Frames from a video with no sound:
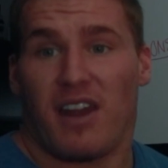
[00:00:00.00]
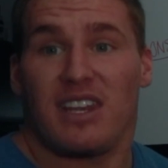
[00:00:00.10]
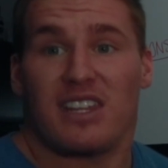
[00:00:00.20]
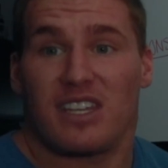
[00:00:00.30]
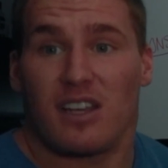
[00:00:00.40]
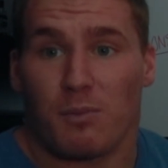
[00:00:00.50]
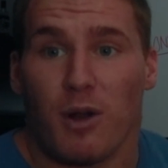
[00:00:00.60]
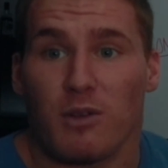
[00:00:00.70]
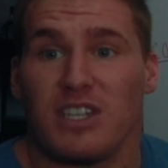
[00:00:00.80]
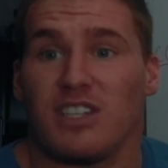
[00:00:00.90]
anything, your
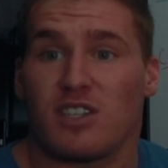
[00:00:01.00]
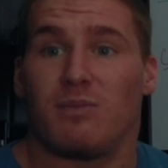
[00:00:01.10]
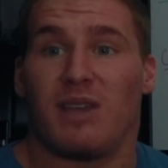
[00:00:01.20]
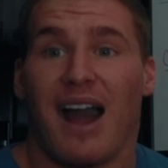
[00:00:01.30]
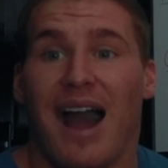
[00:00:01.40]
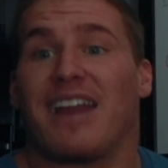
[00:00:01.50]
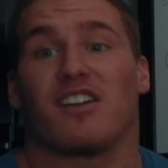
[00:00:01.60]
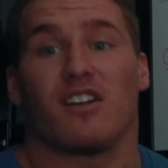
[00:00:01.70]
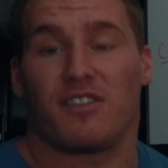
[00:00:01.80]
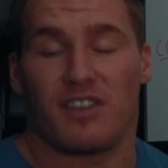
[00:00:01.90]
protein should be
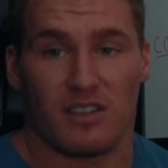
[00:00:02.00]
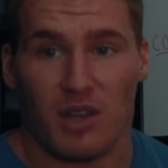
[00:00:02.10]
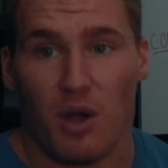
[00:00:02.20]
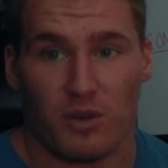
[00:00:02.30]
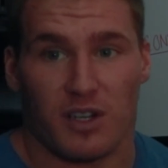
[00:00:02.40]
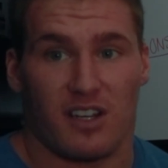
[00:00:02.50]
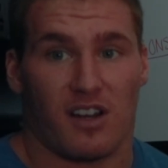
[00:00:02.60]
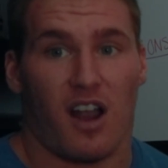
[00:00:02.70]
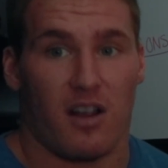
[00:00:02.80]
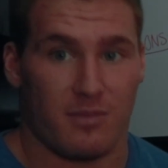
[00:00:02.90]
higher if you're lowering your
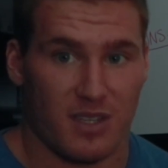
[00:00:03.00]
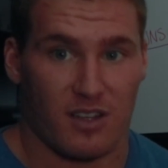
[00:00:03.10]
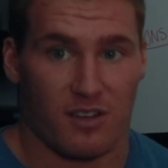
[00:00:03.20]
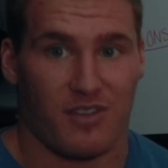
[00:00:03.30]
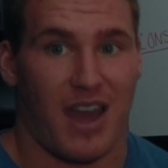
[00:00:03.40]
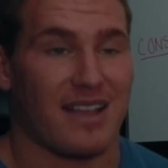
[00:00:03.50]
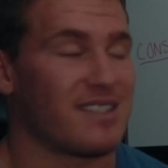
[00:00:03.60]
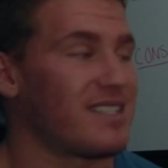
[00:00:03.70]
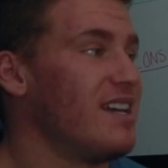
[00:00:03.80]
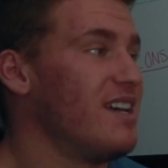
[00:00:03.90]
carbs and your fats,